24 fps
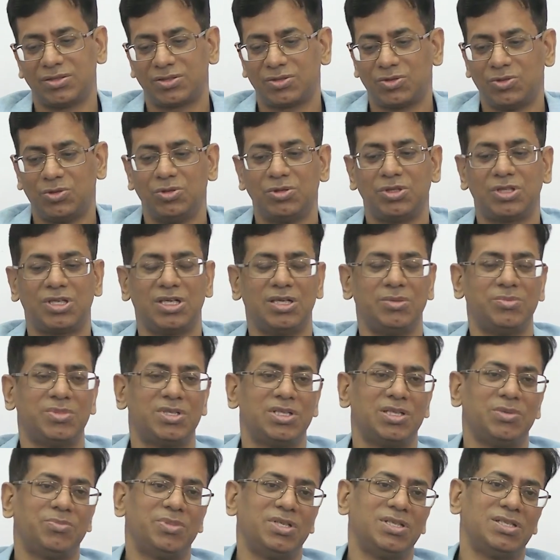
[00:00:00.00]
court comes
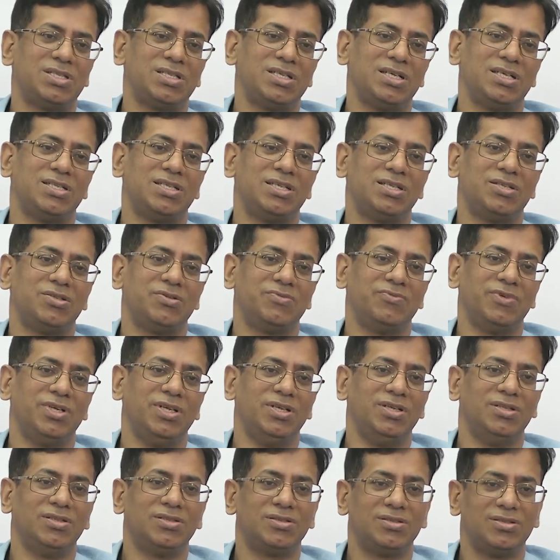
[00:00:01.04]
up and says that,
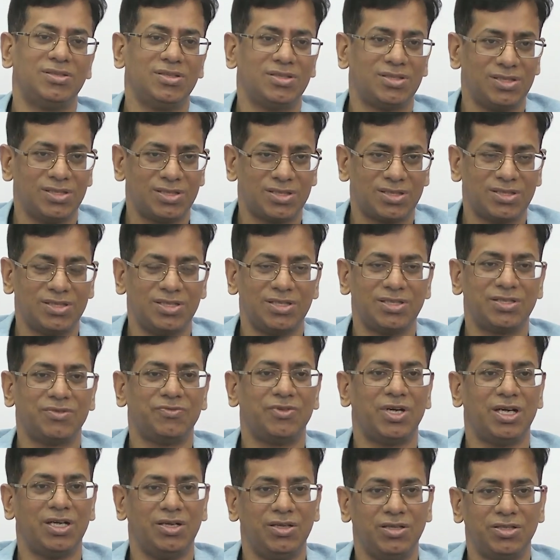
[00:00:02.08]
well, there's a
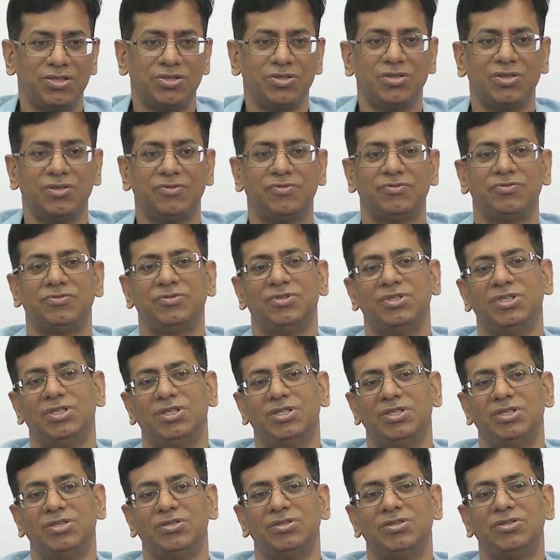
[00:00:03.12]
violation of
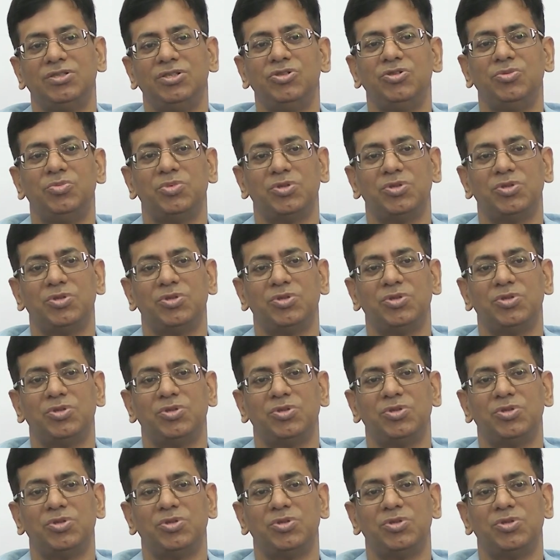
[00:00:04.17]
due